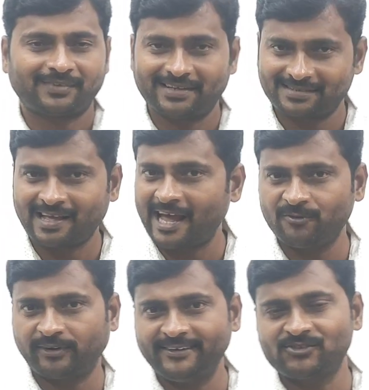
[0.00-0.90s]
Yes, hi
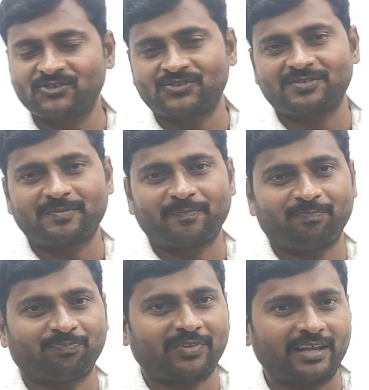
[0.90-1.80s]
friends.
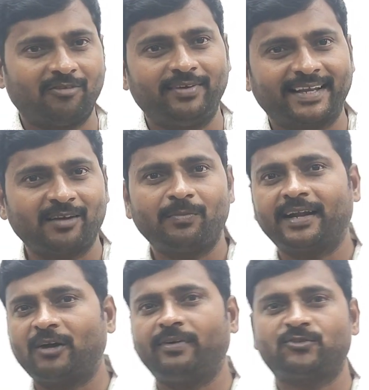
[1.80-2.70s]
Welcome
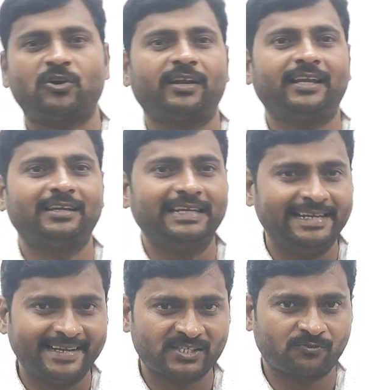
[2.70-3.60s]
back our channel
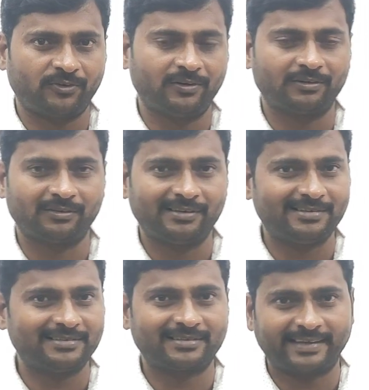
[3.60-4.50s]
ES for
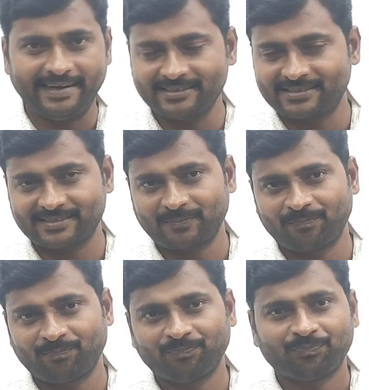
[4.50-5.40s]
Skills.
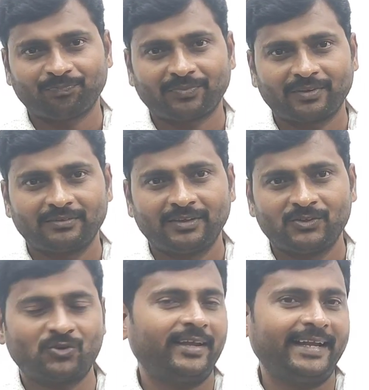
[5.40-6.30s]

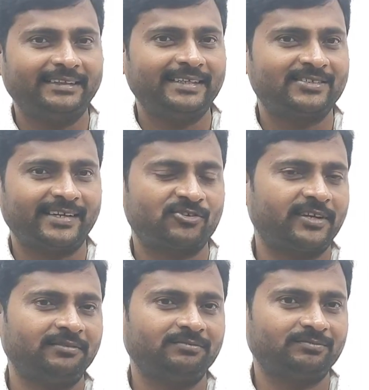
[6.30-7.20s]
Today in this
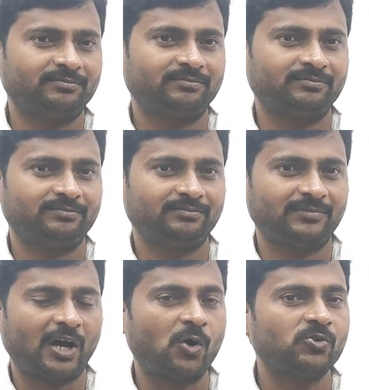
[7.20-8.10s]
session,
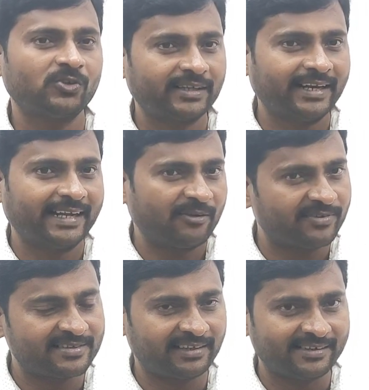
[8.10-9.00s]
how to get
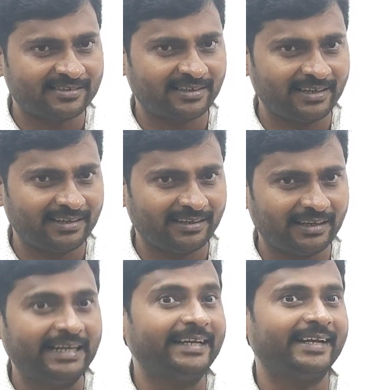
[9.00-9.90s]
efficiency
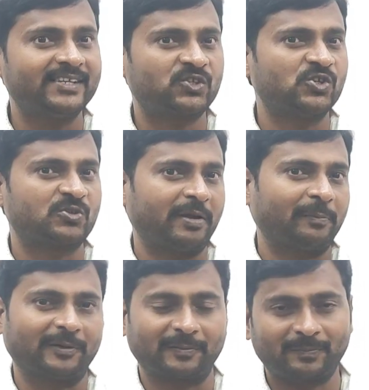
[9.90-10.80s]
in English
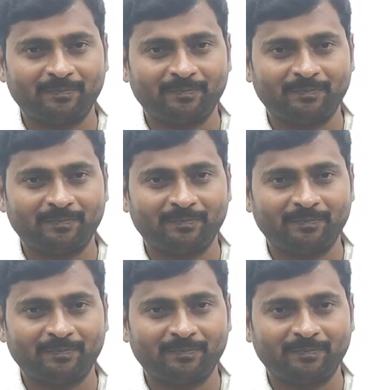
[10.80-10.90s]
newspaper.